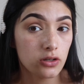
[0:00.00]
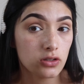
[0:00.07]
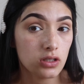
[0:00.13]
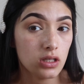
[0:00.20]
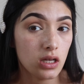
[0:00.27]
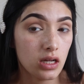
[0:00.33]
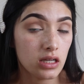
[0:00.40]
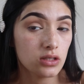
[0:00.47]

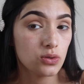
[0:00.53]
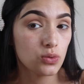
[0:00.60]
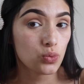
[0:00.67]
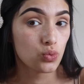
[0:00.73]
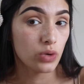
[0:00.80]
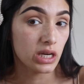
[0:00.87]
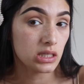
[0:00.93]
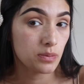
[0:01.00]
usually like to
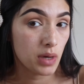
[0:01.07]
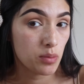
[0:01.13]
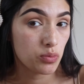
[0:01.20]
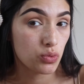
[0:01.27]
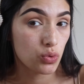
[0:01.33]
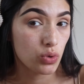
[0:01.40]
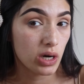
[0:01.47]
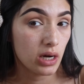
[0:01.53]
raise my
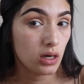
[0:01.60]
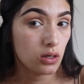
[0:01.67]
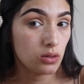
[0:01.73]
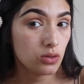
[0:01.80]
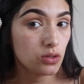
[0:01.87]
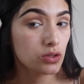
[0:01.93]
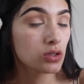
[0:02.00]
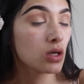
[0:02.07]

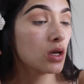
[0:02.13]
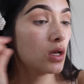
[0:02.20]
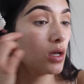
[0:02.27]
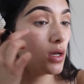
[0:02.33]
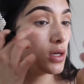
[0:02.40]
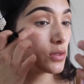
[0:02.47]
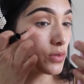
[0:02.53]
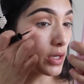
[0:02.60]
brows
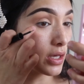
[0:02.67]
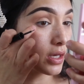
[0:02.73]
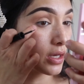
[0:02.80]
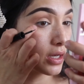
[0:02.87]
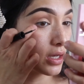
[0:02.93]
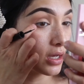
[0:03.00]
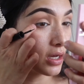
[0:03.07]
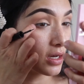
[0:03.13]
so I can
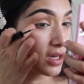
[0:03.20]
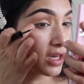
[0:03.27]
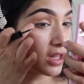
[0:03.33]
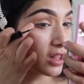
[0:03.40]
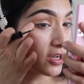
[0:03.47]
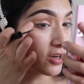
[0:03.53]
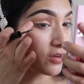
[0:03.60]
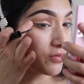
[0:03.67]
get a
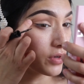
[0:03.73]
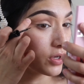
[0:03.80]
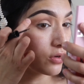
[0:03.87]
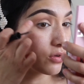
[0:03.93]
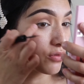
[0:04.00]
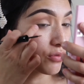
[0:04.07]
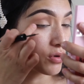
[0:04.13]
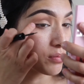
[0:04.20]
clear view
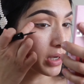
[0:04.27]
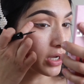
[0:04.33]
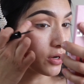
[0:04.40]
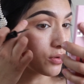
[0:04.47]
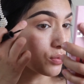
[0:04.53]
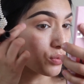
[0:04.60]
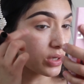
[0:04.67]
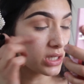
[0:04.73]
of where my
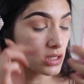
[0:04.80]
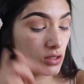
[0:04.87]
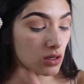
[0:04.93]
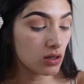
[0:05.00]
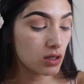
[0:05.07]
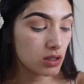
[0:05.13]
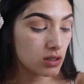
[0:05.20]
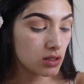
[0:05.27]
crease
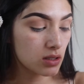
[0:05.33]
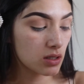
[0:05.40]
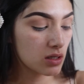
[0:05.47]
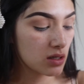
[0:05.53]
starts.